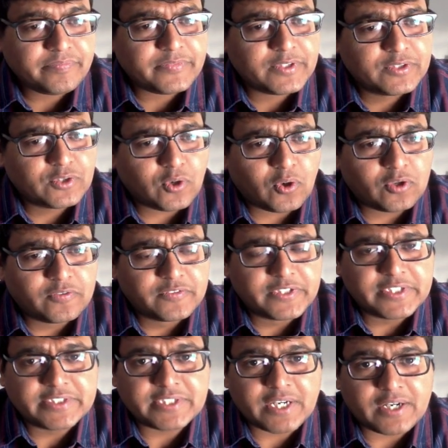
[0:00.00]
So all of
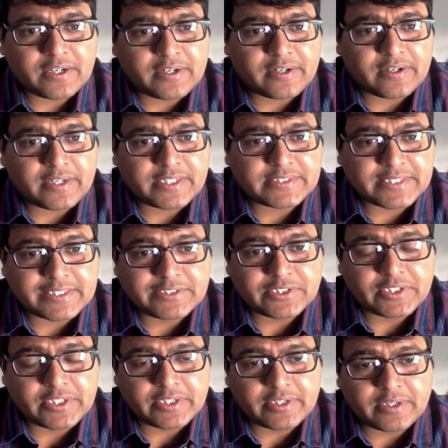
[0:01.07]
these are
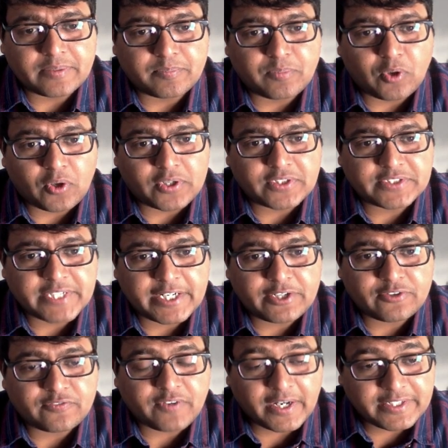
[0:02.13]
essentially a broader
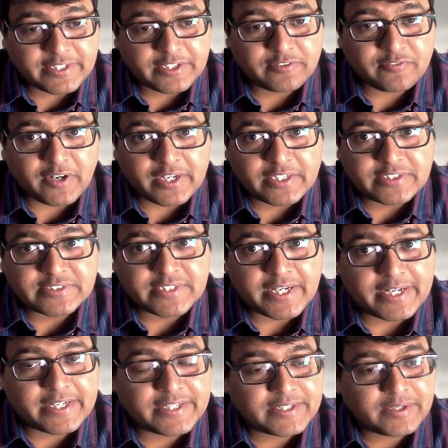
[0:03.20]
set of identifiers
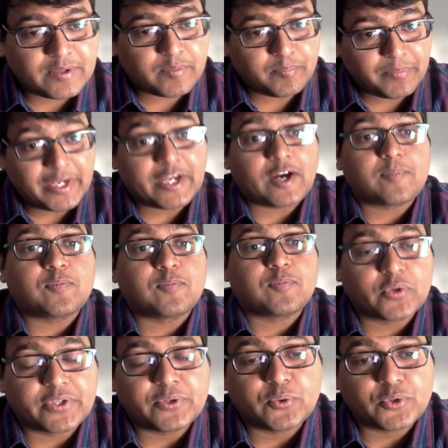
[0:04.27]
that make up
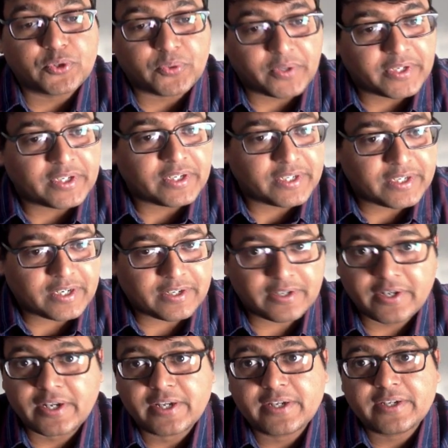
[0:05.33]
who, who you really are.
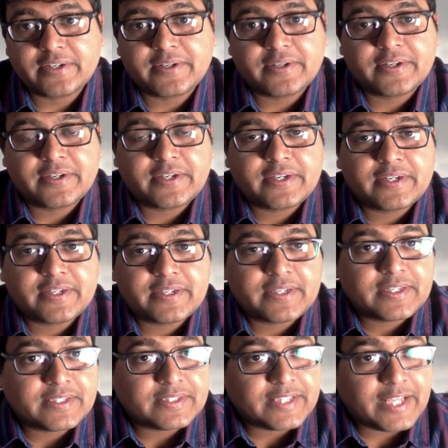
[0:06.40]

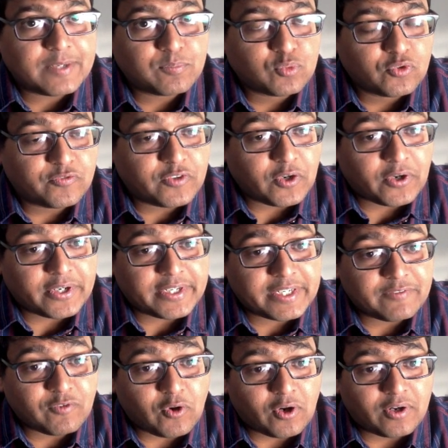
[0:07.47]
That moved on,
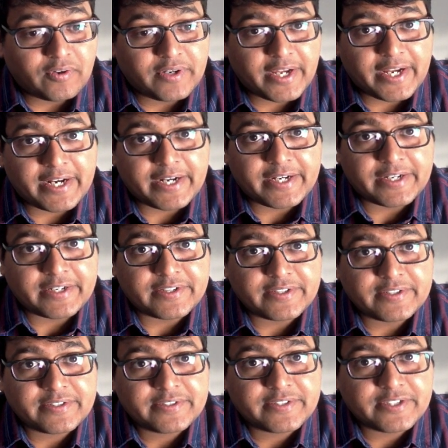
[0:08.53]
evolved, and
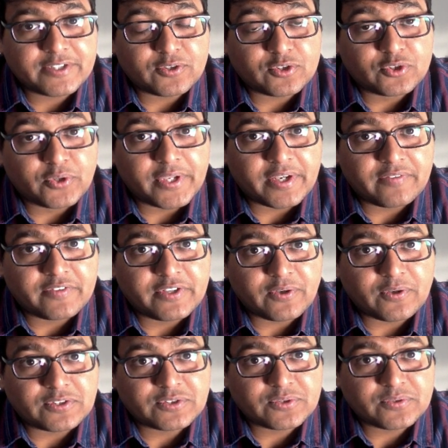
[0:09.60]
you know, today we
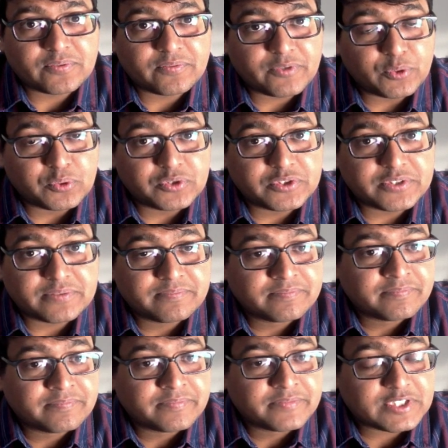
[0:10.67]
also use
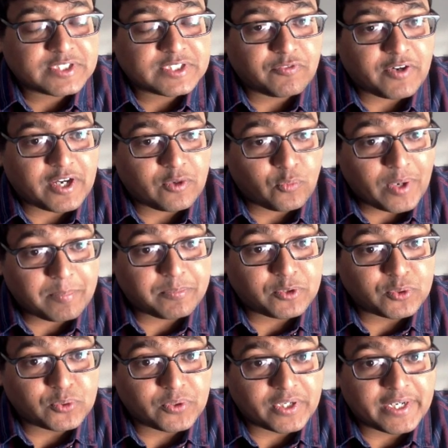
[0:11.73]
some of our Web
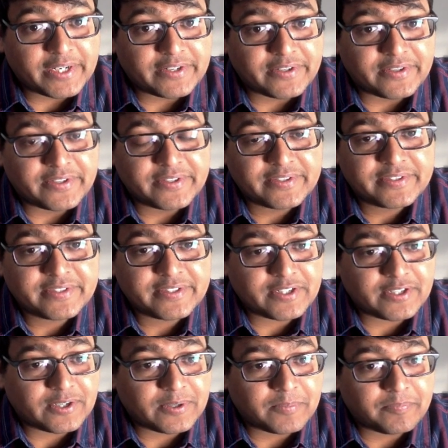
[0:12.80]
two related
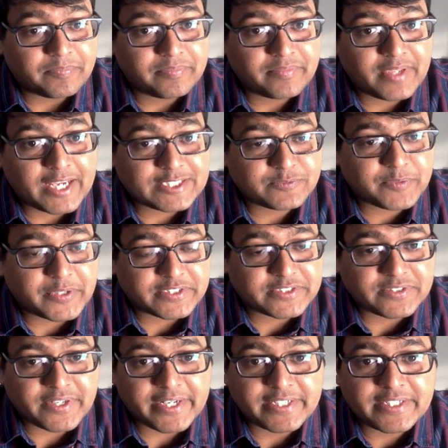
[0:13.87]
um,
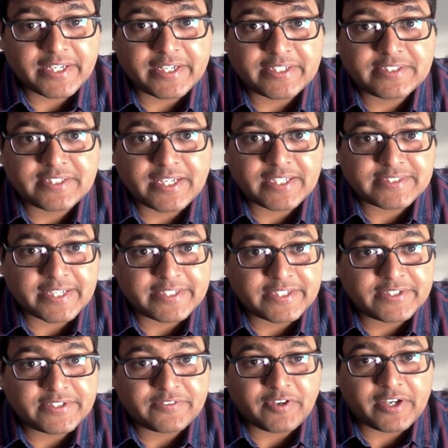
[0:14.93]
aspects, right? That's as
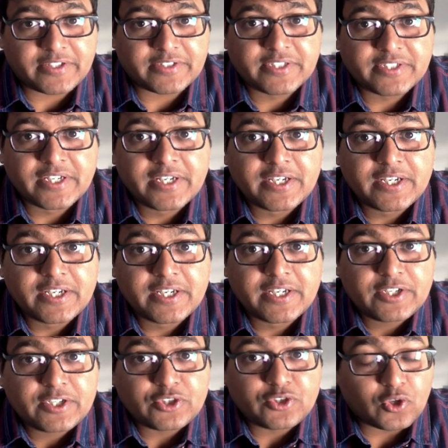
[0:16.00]
identifiers.
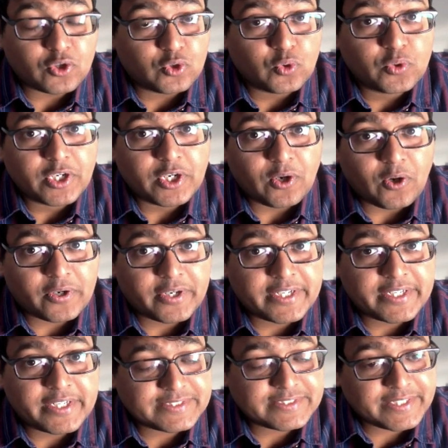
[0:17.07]
Your Google
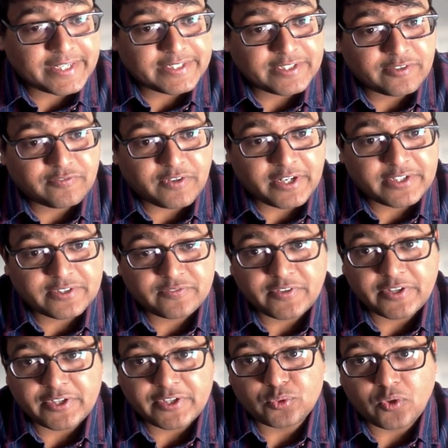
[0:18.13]
login is an identifier
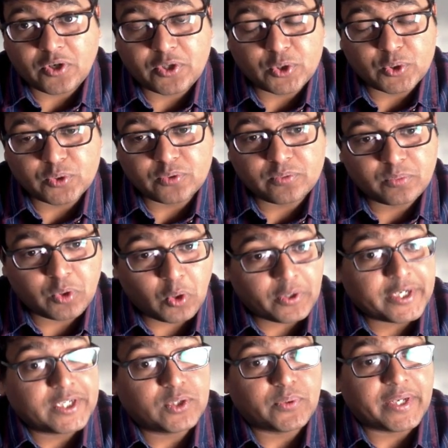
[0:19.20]
when you want to
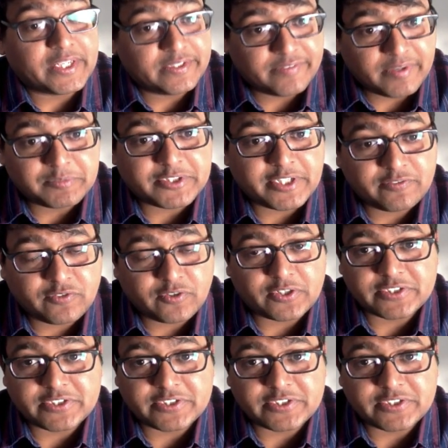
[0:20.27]
log into any website, for